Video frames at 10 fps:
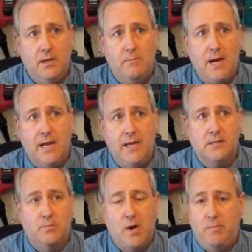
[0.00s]
And in my
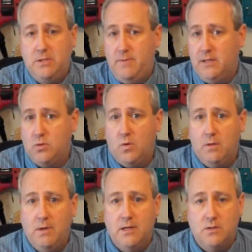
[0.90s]
case, the property's about
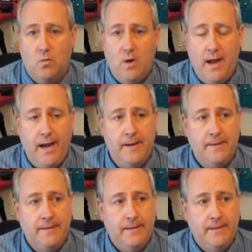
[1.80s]
20 minutes away.